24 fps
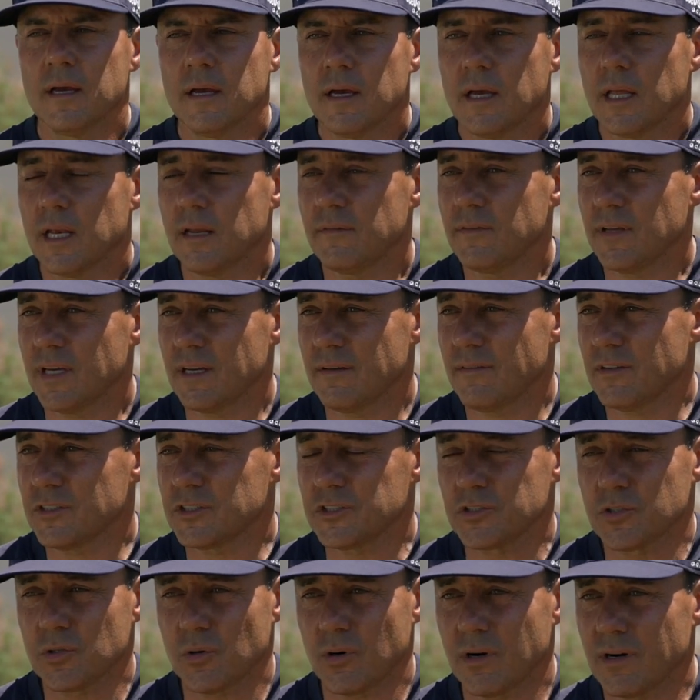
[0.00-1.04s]
And if you have a
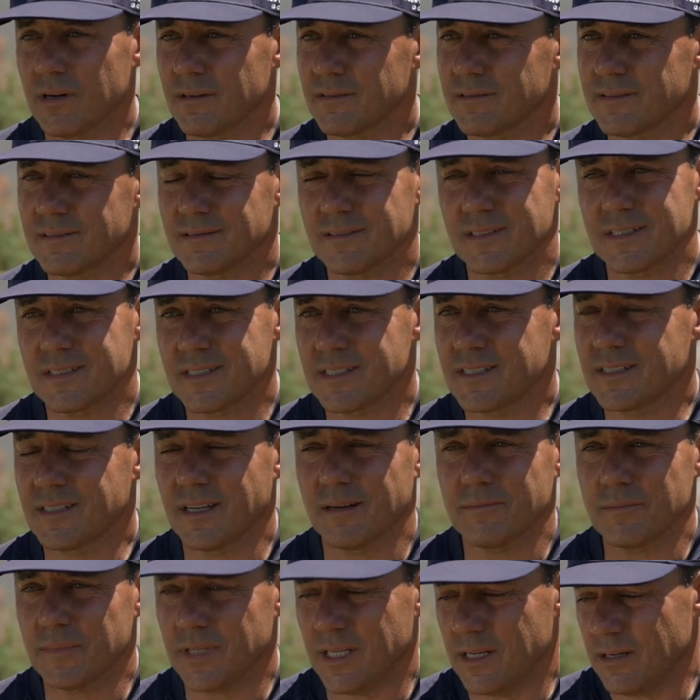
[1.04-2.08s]
short,
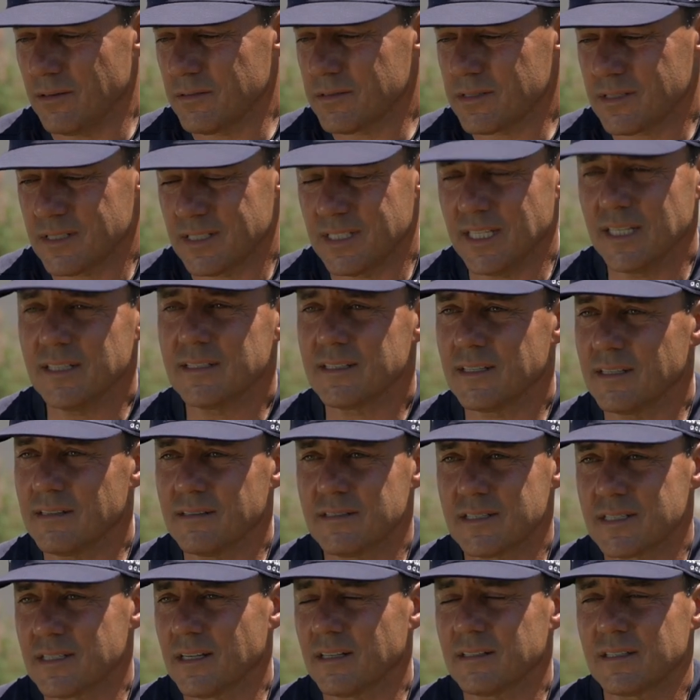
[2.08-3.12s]

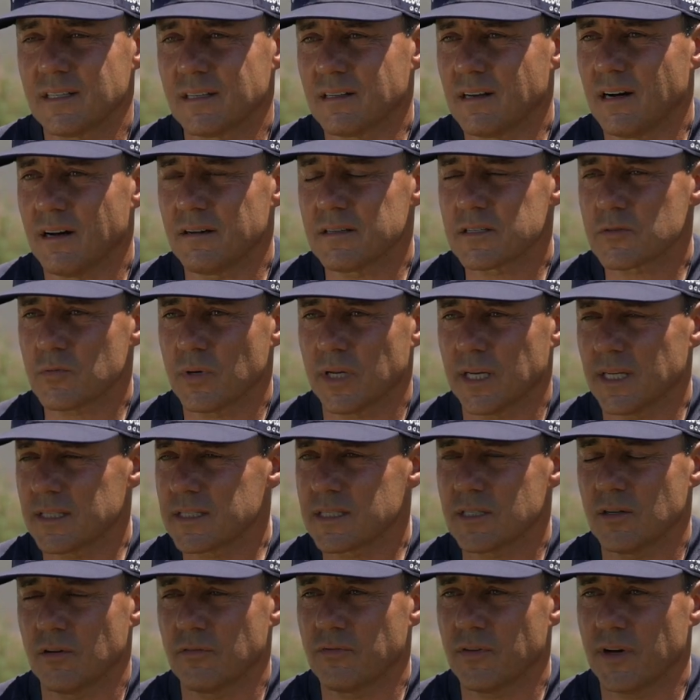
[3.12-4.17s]
stunted golf swing, it's
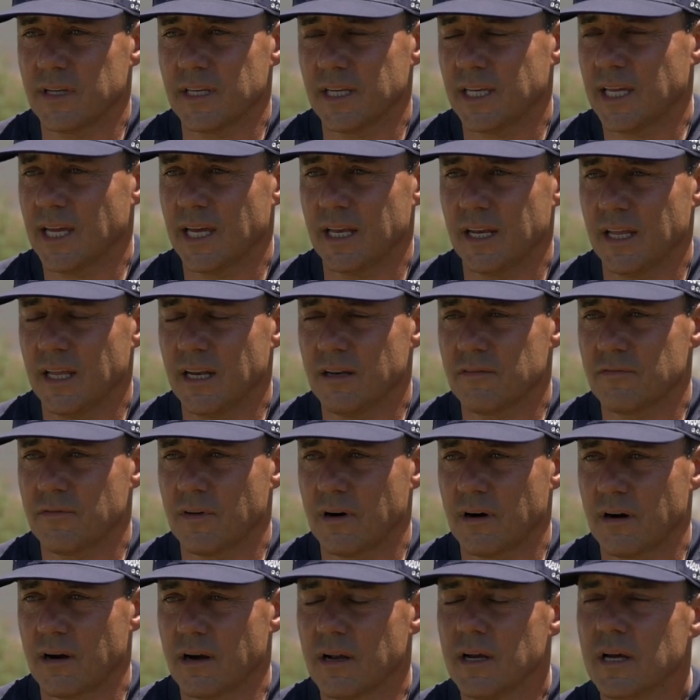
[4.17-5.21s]
no fun. You can't hit it
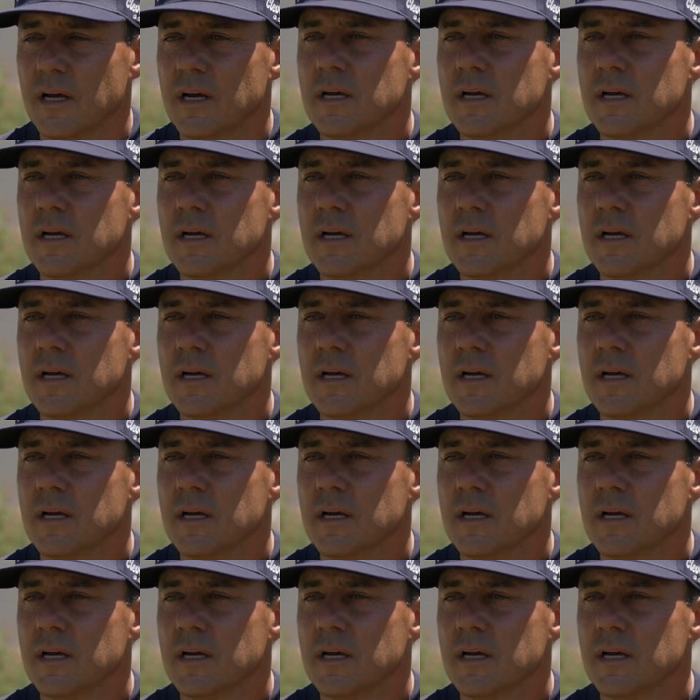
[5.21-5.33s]
far.